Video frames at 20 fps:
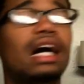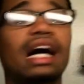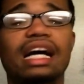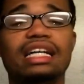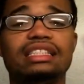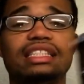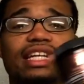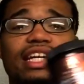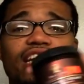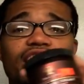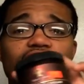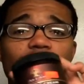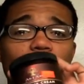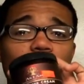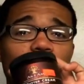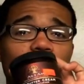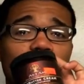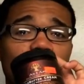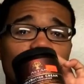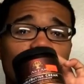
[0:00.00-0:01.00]
Double
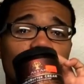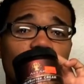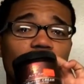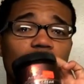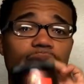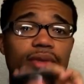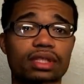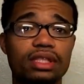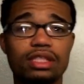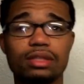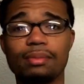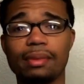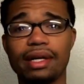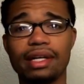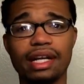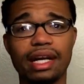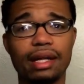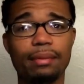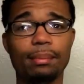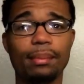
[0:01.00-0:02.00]
double buttercream. This is my
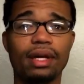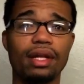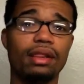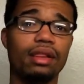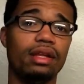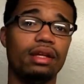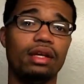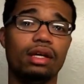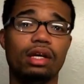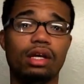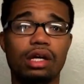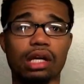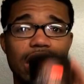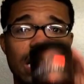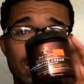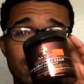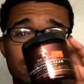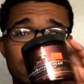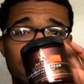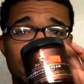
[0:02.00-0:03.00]
night method.
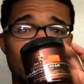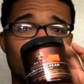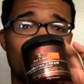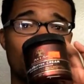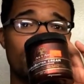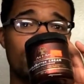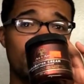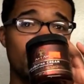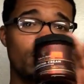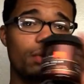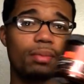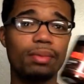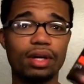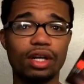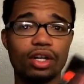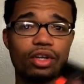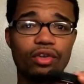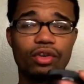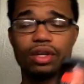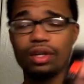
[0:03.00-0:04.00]
As I Am double
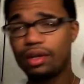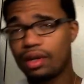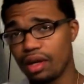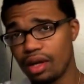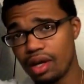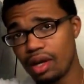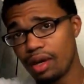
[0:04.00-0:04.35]
buttercream.